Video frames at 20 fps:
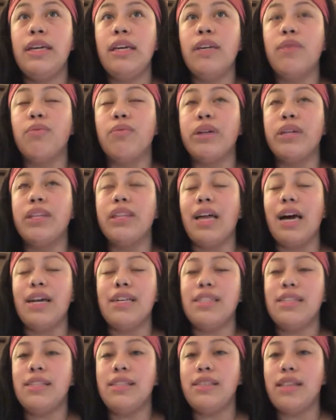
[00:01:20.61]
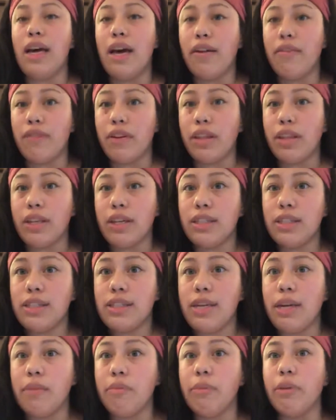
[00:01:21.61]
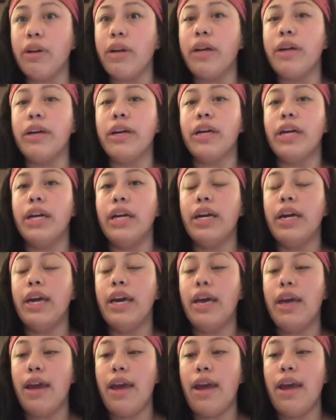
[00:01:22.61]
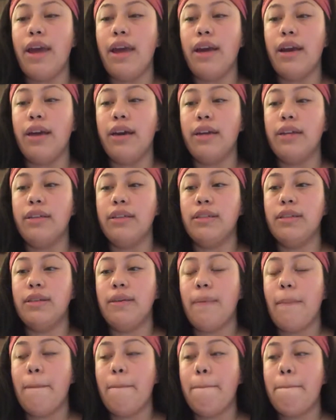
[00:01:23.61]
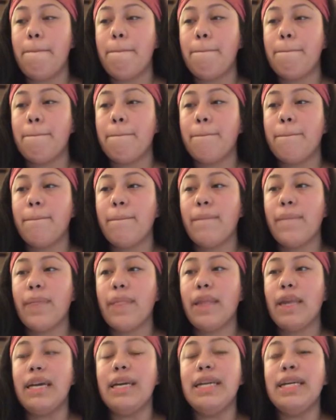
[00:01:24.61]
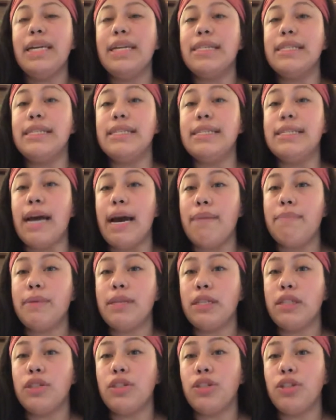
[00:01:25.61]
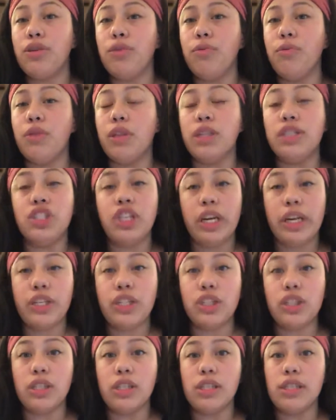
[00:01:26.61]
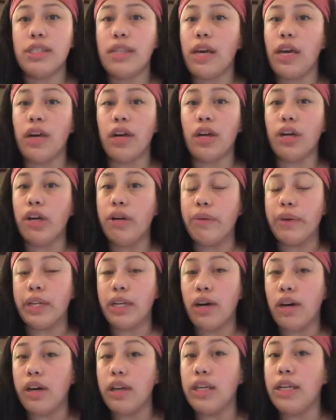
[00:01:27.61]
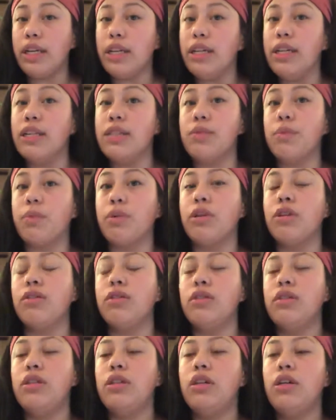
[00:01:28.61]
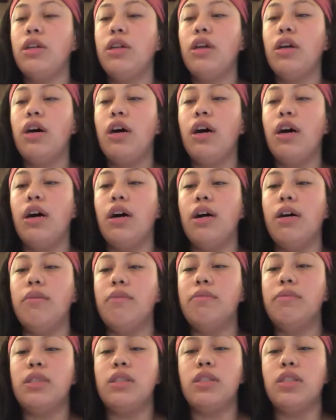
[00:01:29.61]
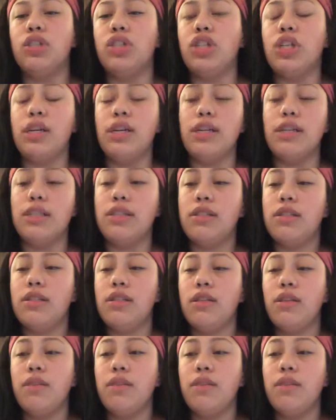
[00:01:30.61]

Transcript: realizes that everything is temporary and he is adapting to the changes that are going on in his world, such as